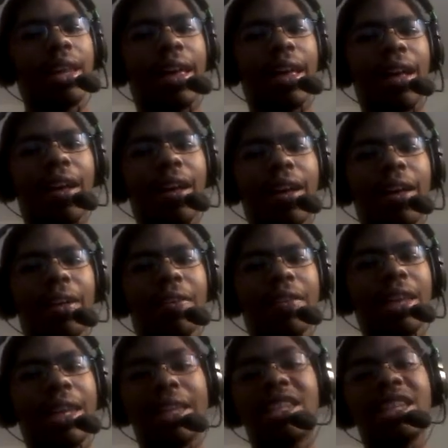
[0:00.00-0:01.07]

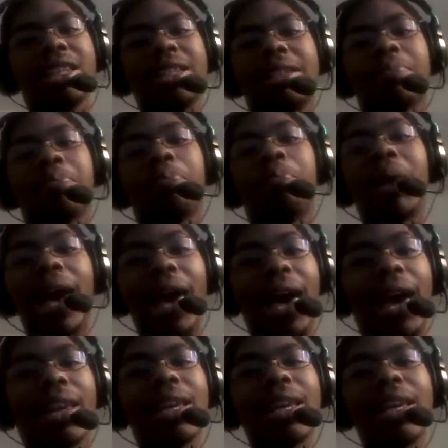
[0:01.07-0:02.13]
It's just
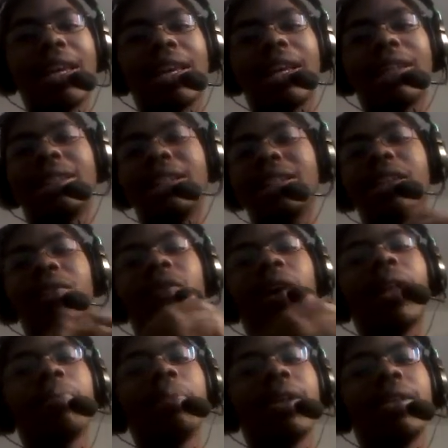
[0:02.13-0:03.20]
bad because he's
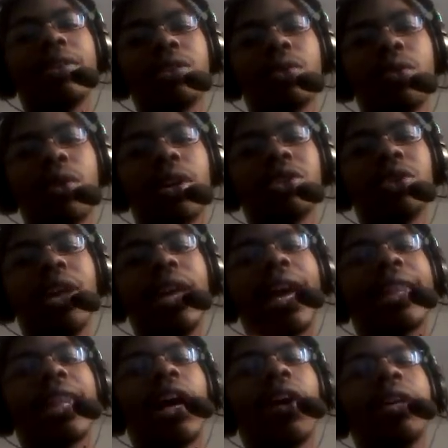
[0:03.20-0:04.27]
developing this crush,
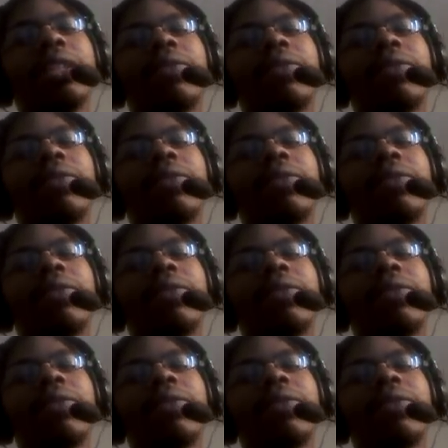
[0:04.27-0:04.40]
and now he's